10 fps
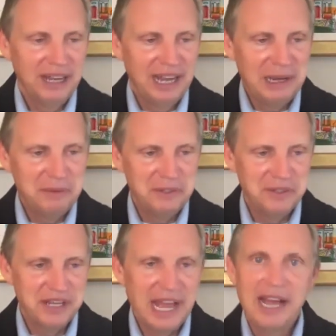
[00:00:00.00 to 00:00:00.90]
I
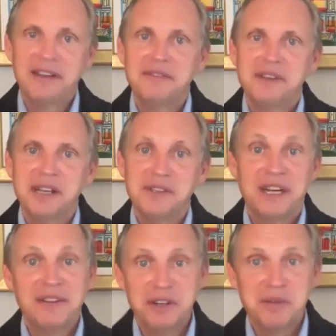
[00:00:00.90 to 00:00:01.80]
was at
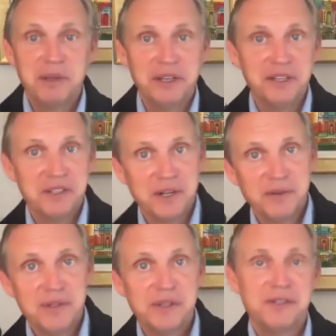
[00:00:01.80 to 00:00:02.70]
Sunnyvale Community
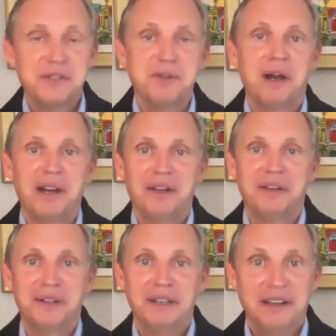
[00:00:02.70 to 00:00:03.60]
Services to
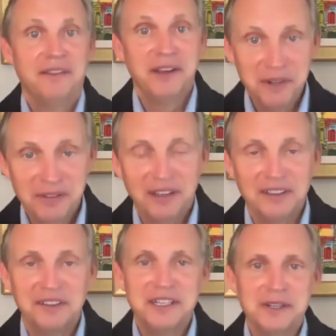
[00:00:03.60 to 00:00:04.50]
honor their
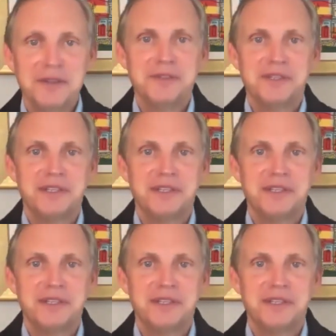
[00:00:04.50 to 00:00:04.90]
volunteers.